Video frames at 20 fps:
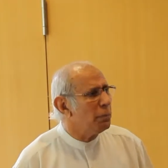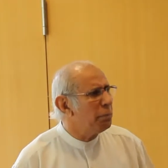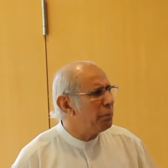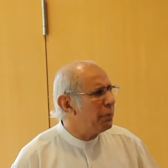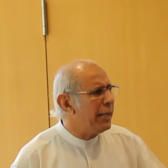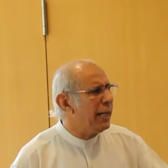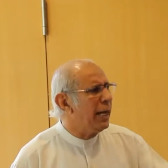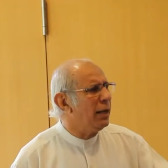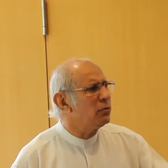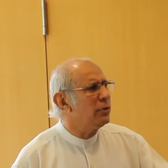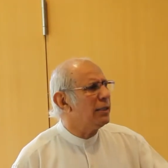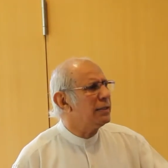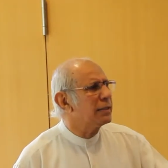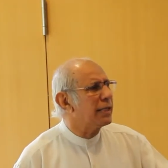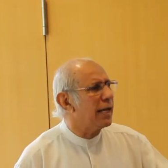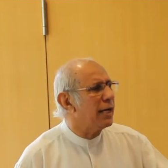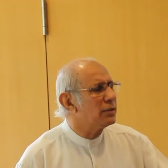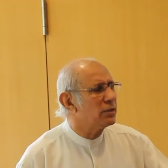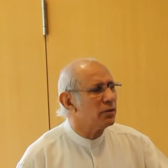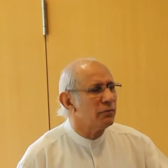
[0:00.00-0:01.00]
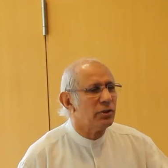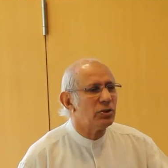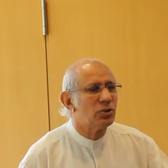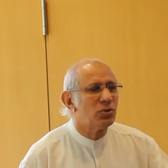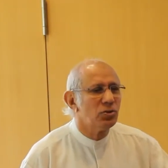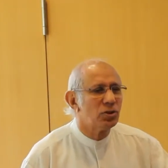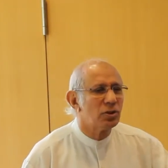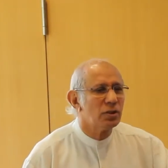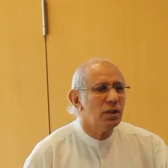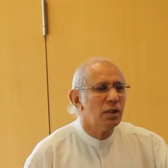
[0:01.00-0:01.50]
bring up these kinds of
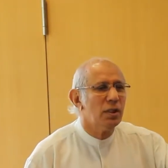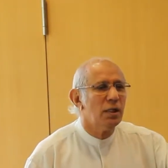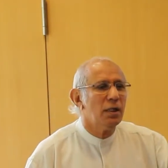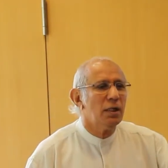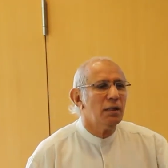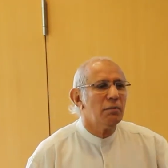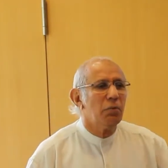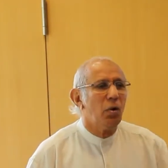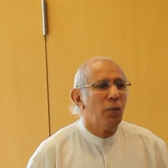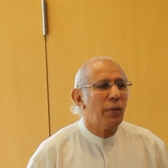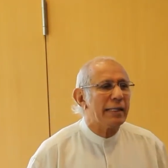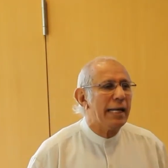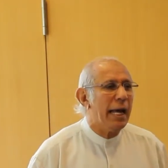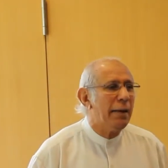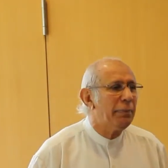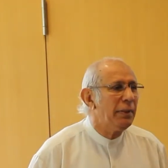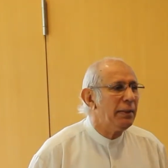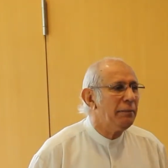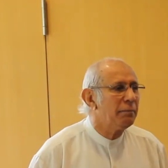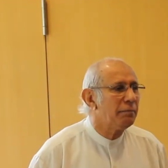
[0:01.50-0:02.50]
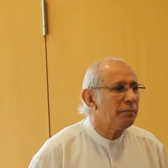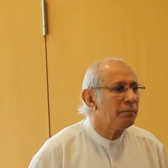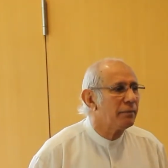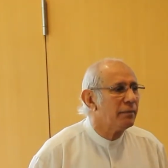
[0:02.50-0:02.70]
issues. But what happened?